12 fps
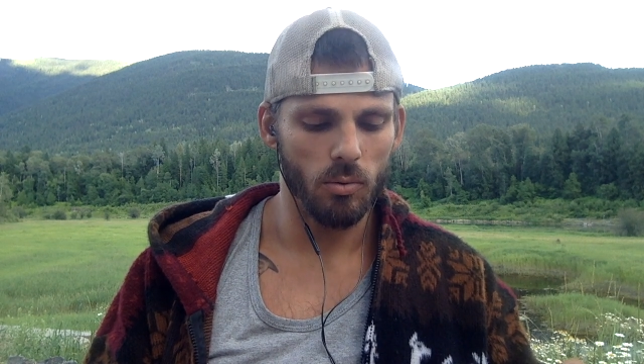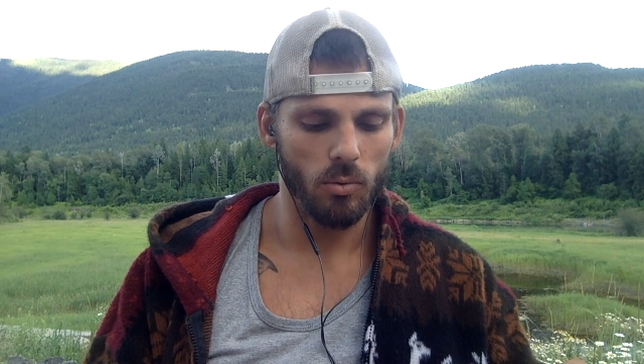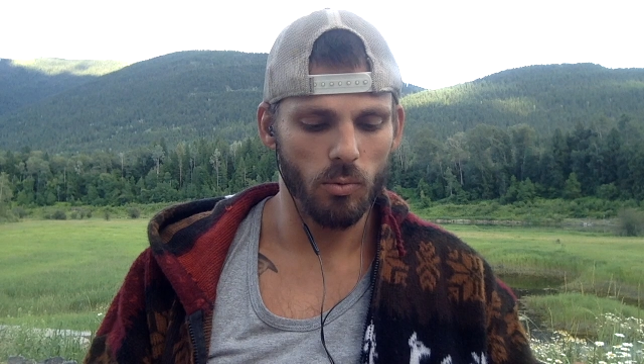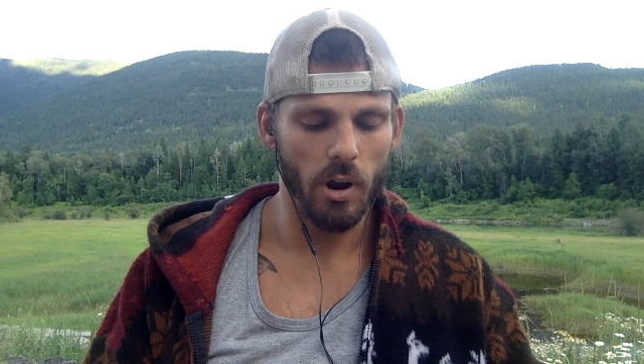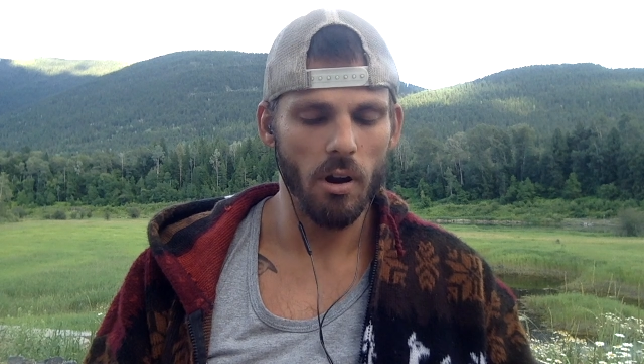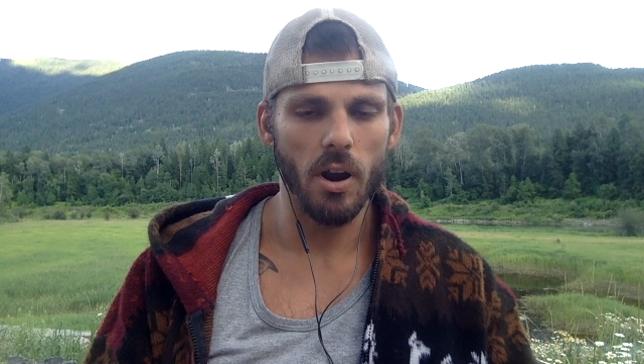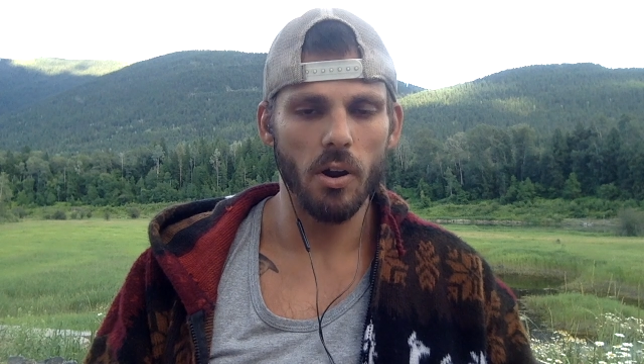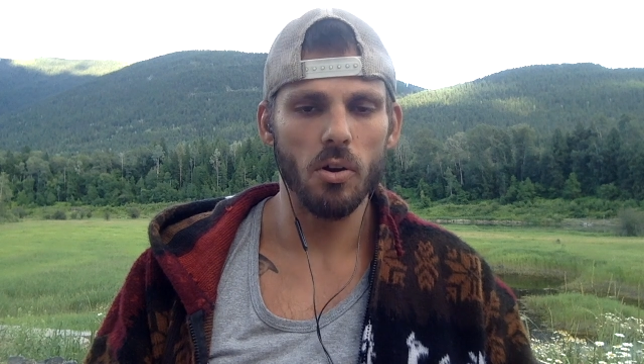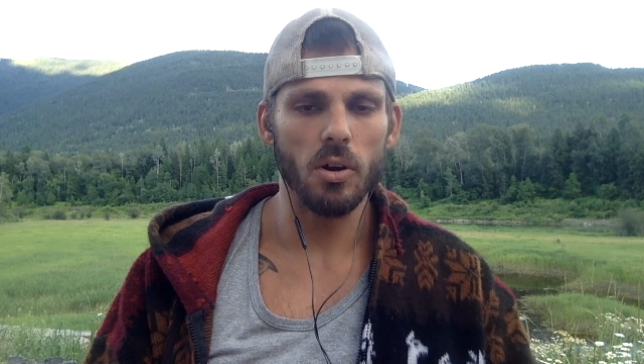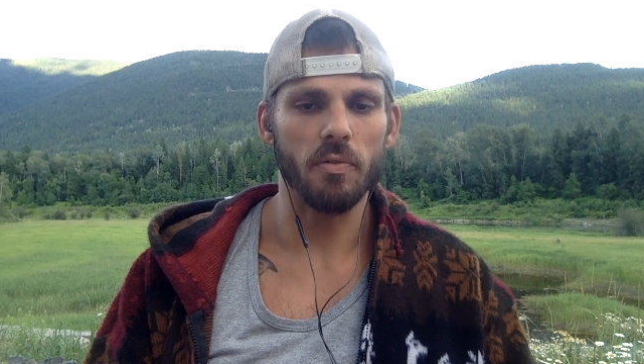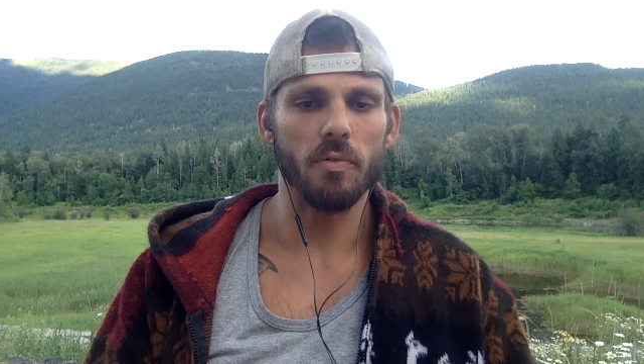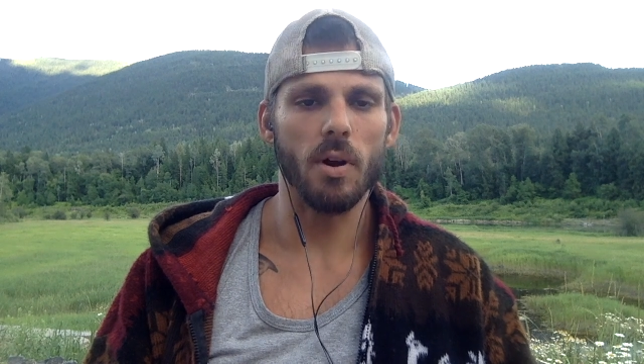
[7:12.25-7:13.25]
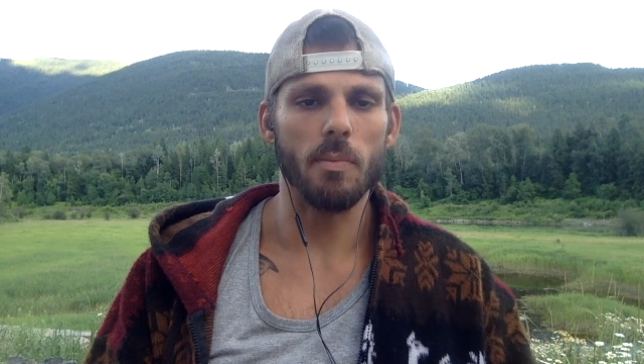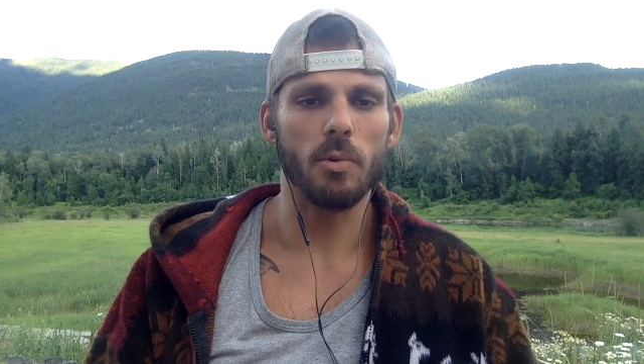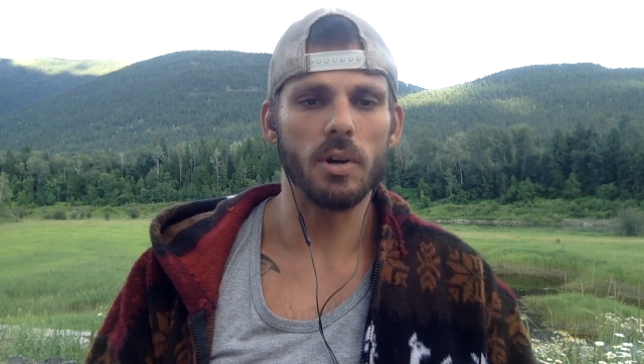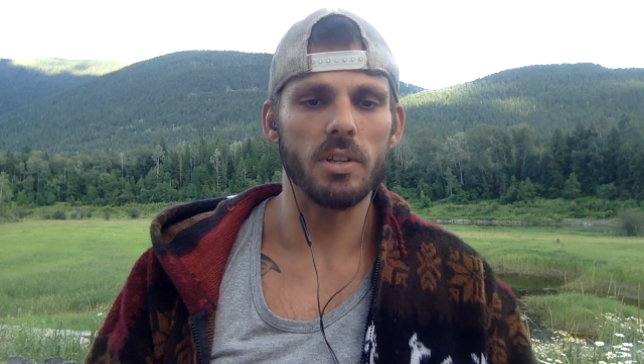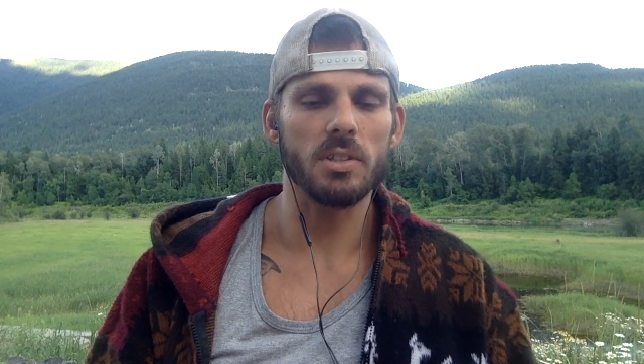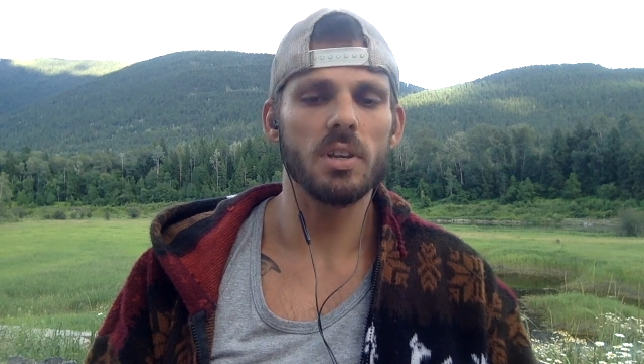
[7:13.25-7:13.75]
where I heard it from,
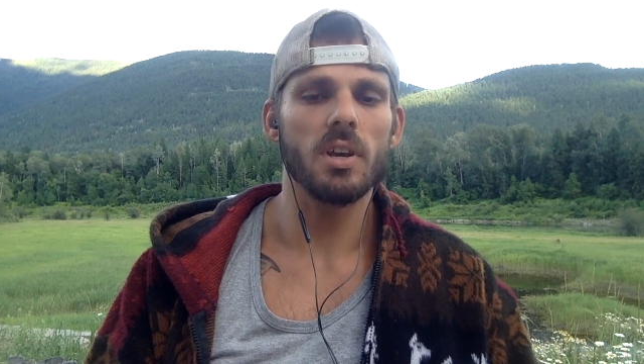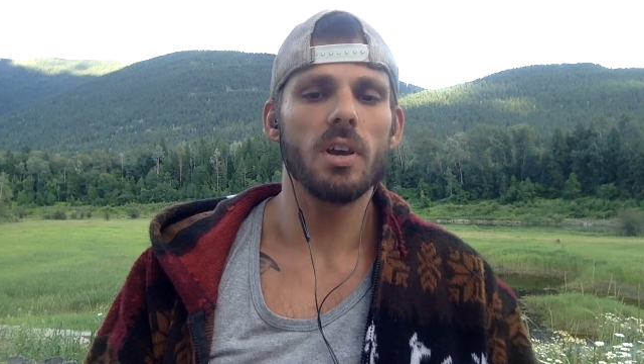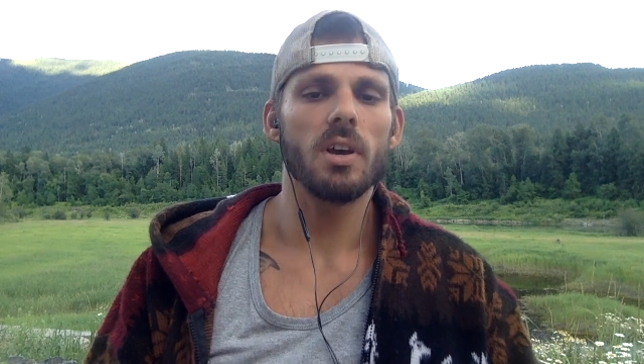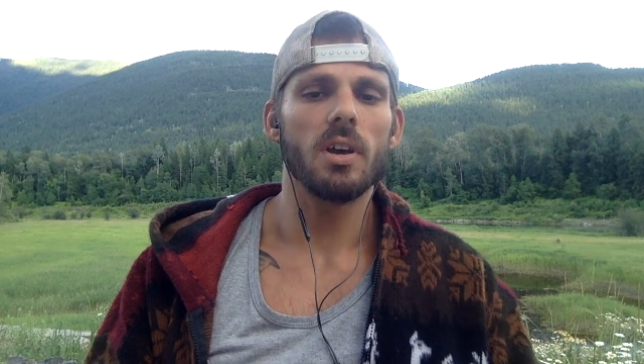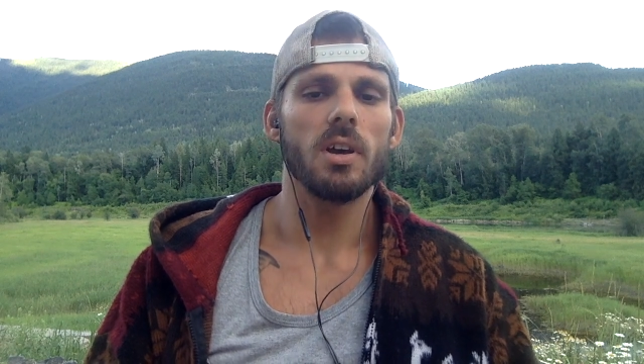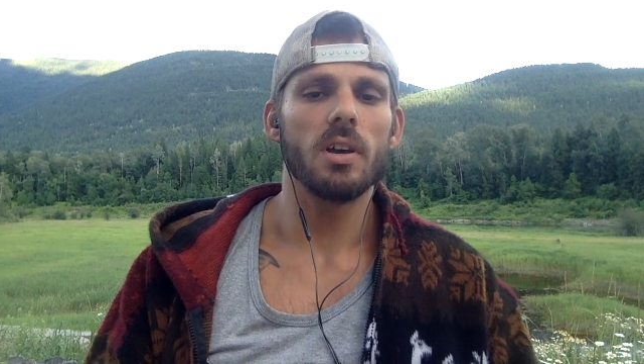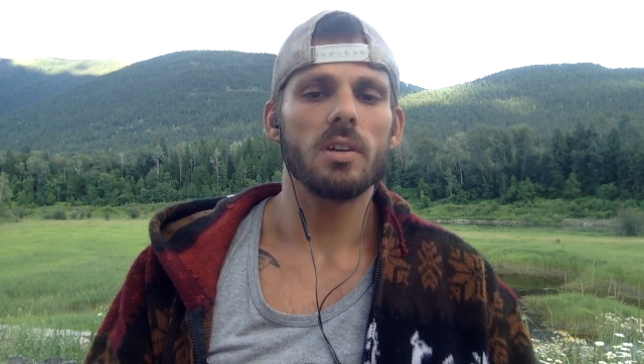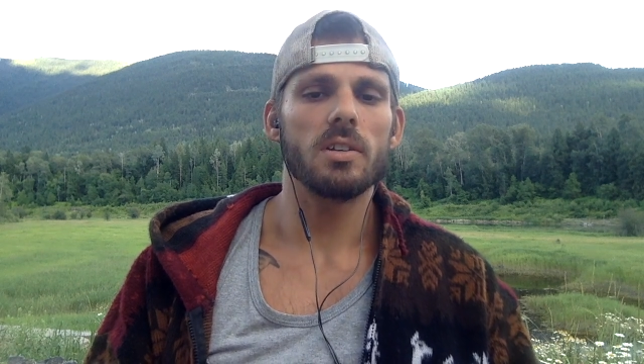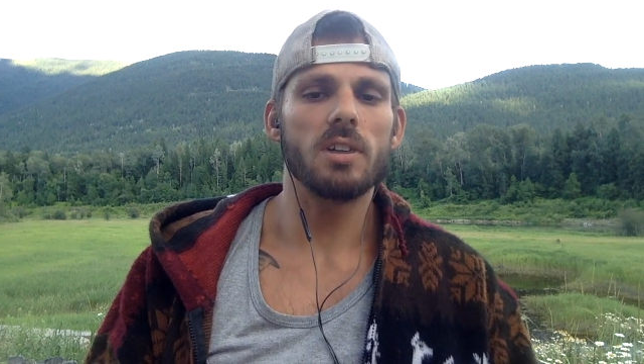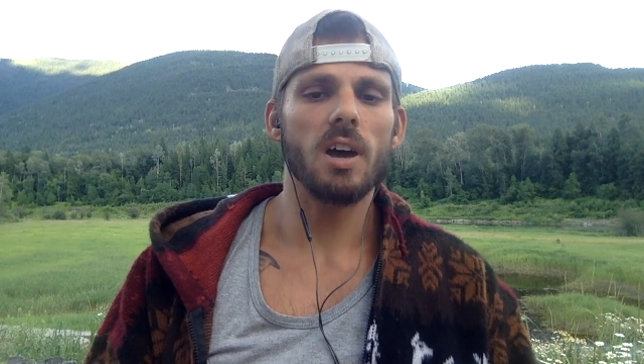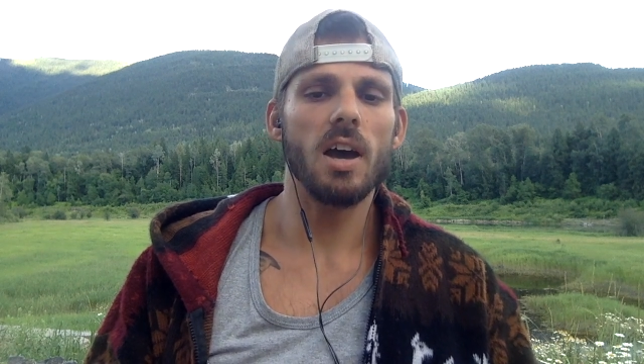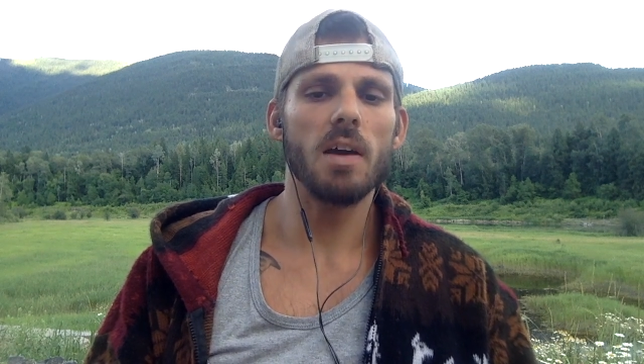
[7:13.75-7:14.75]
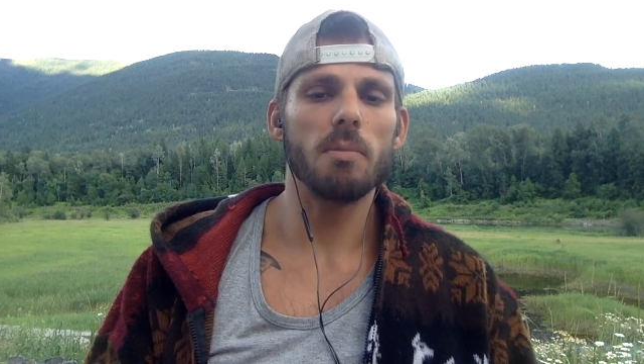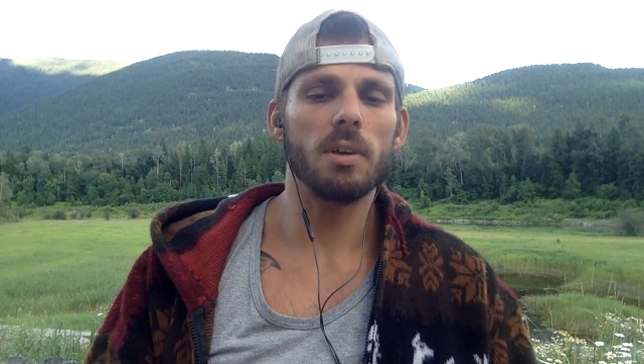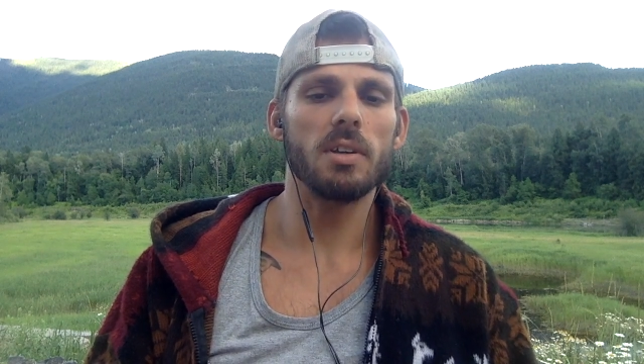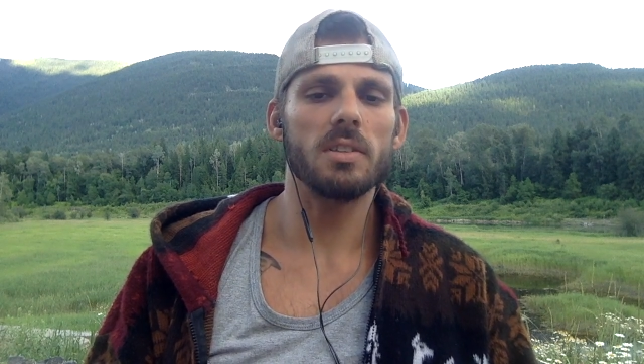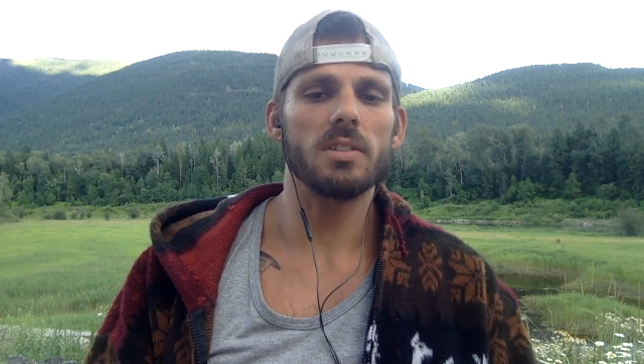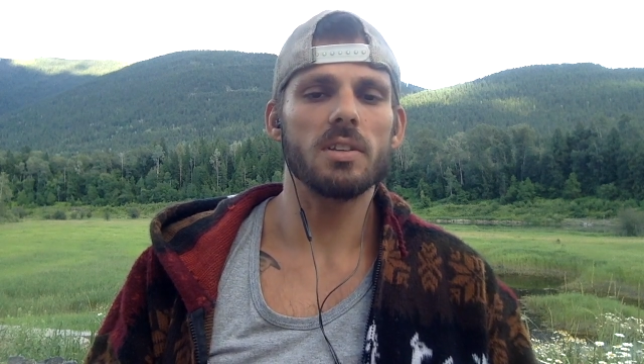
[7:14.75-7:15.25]
was time
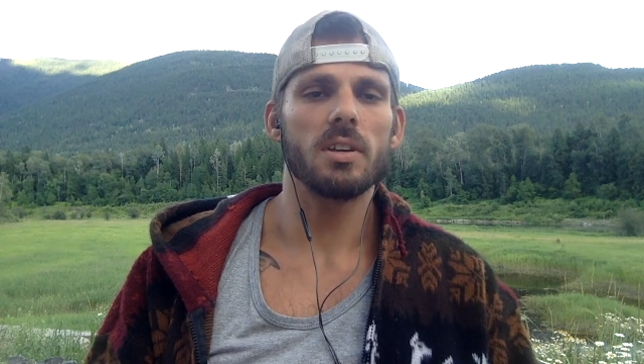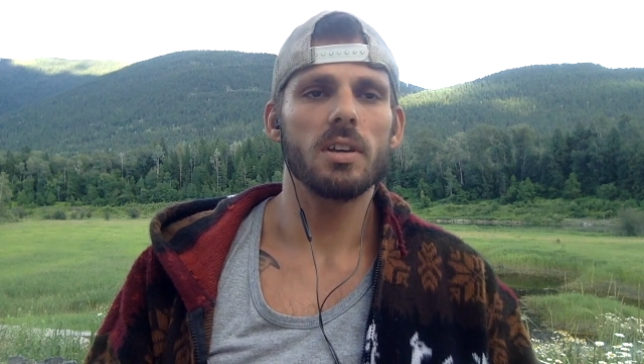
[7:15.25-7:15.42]
is